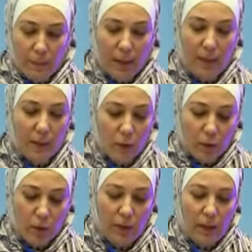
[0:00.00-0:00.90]
places
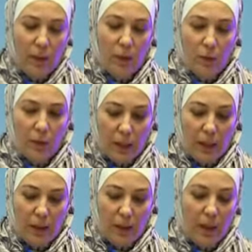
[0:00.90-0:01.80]
or the rural
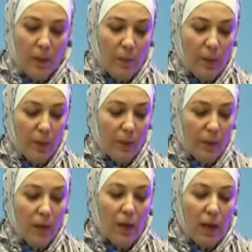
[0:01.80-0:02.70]

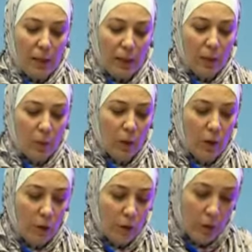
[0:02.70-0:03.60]
places. And as we
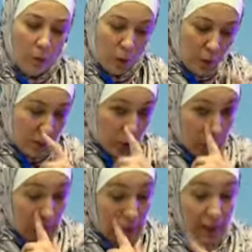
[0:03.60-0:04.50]
all know, most
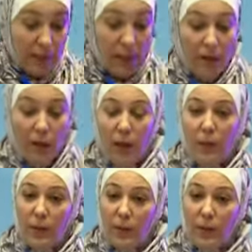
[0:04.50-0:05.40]
refugees settle in the
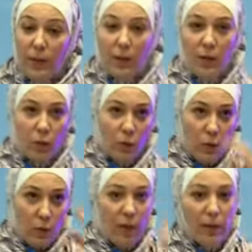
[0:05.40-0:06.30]
urban centers
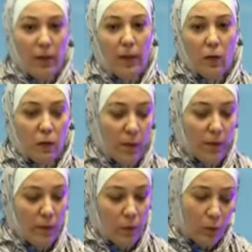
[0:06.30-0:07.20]
within the North
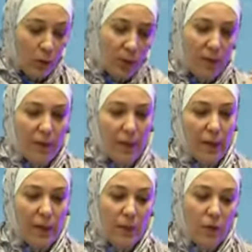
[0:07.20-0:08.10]

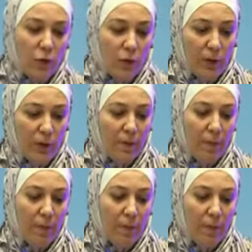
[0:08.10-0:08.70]
Governorates of Jordan.